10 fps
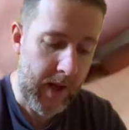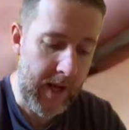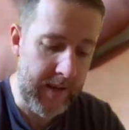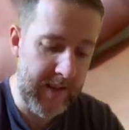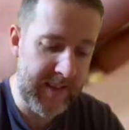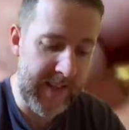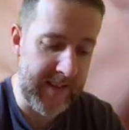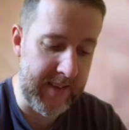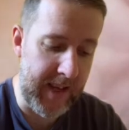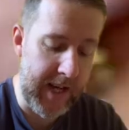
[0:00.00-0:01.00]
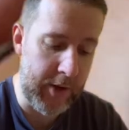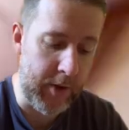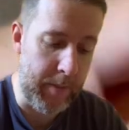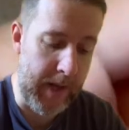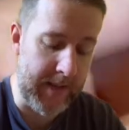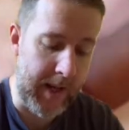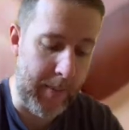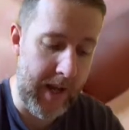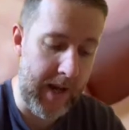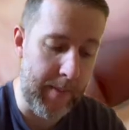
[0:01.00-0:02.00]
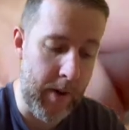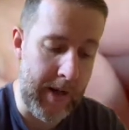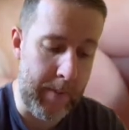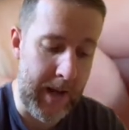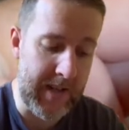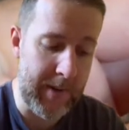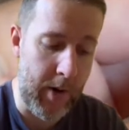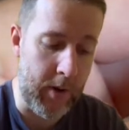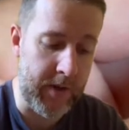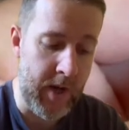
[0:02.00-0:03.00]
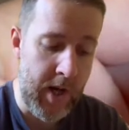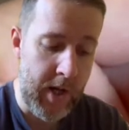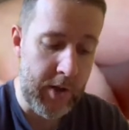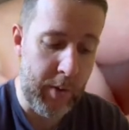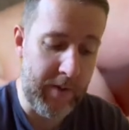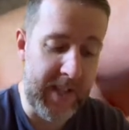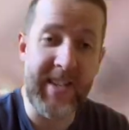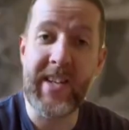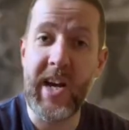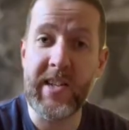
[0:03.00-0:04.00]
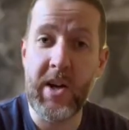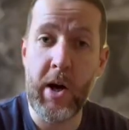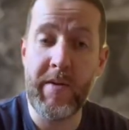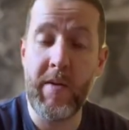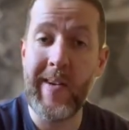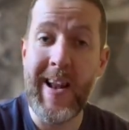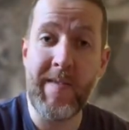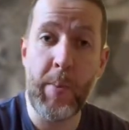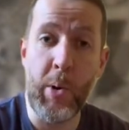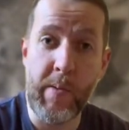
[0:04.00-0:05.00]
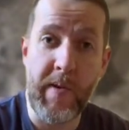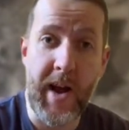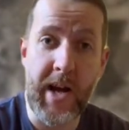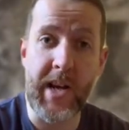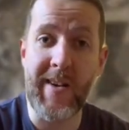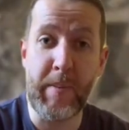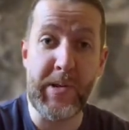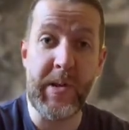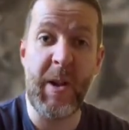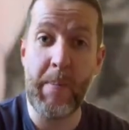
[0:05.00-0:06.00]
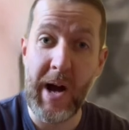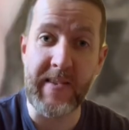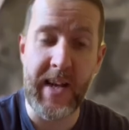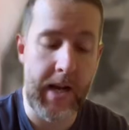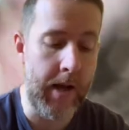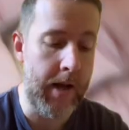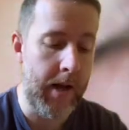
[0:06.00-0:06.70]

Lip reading: This season's collection, picked up in a Merlin blaster box. So, obviously, it's a nice card. If you're a Liverpool fan, you're absolutely buzzing.